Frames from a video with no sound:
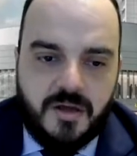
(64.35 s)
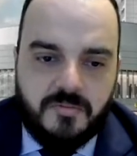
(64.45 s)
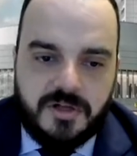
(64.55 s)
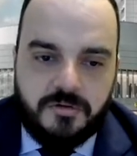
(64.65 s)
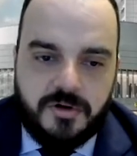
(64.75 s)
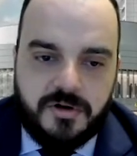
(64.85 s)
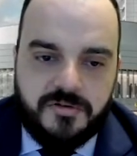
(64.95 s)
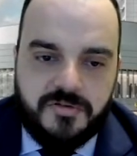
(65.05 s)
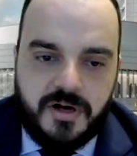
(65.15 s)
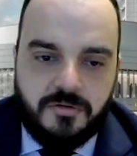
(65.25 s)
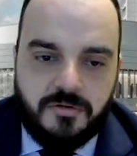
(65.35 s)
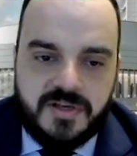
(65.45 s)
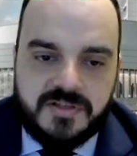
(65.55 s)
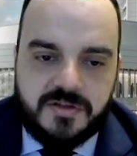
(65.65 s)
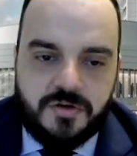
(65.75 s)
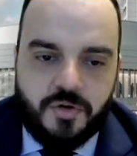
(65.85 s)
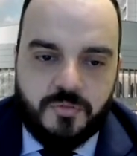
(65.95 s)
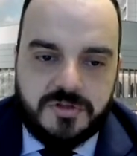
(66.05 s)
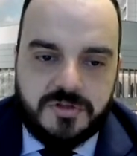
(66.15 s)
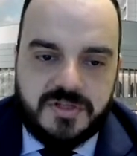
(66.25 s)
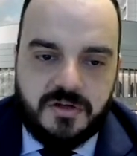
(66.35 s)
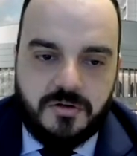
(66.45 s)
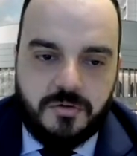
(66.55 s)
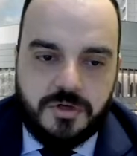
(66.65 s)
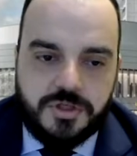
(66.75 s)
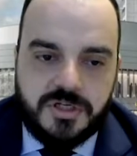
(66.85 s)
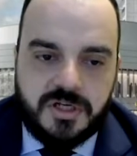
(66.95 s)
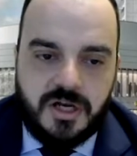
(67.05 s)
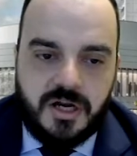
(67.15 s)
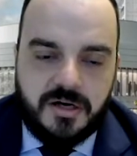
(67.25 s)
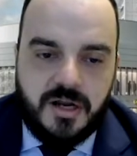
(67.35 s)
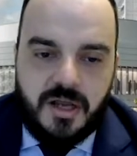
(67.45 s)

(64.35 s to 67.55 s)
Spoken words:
But we refer to these tumors which are